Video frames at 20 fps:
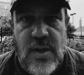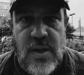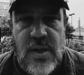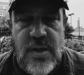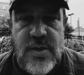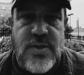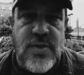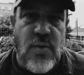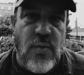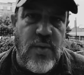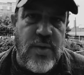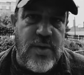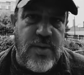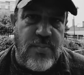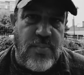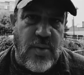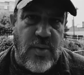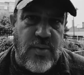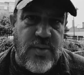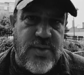is going to
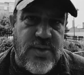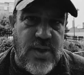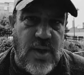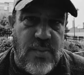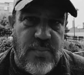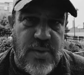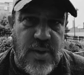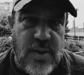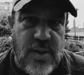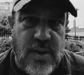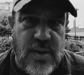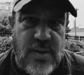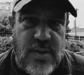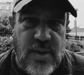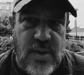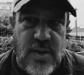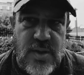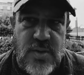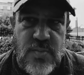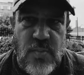birth something
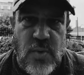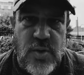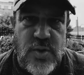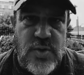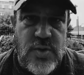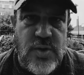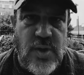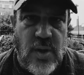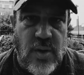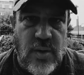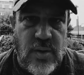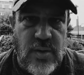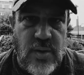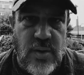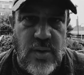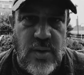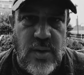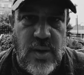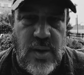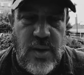that is much
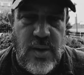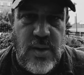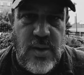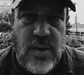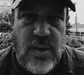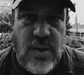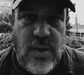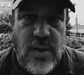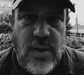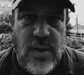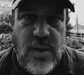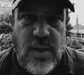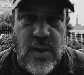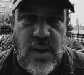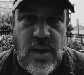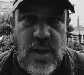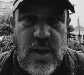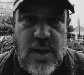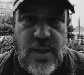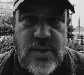darker
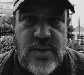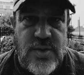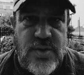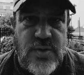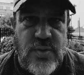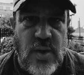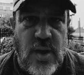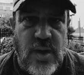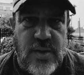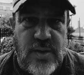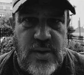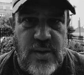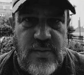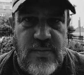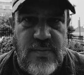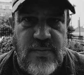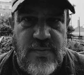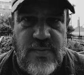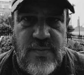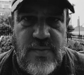and
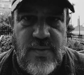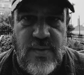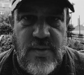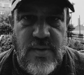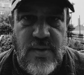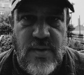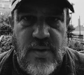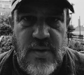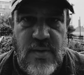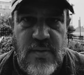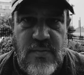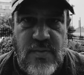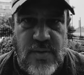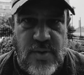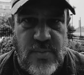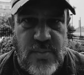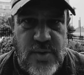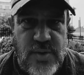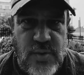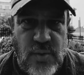destructive for
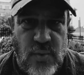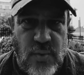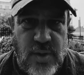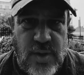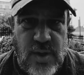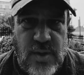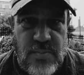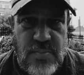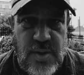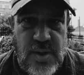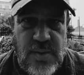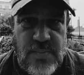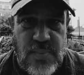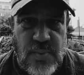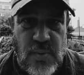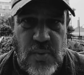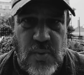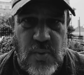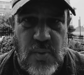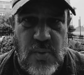the majority of
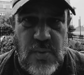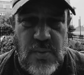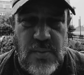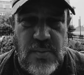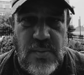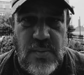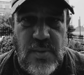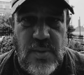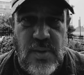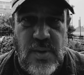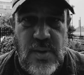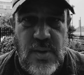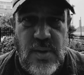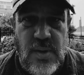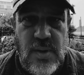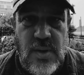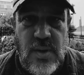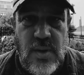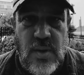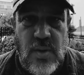people,
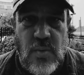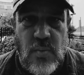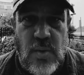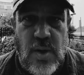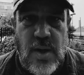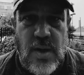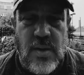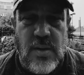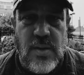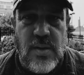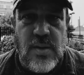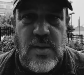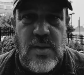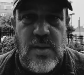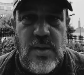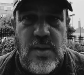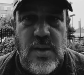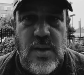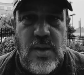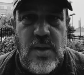while
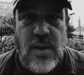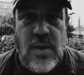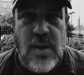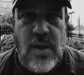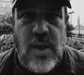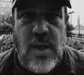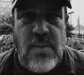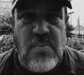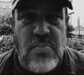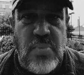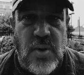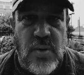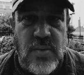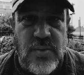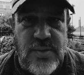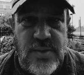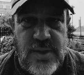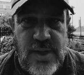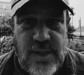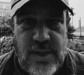
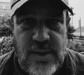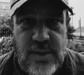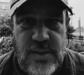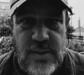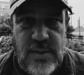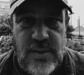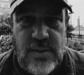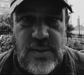emboldening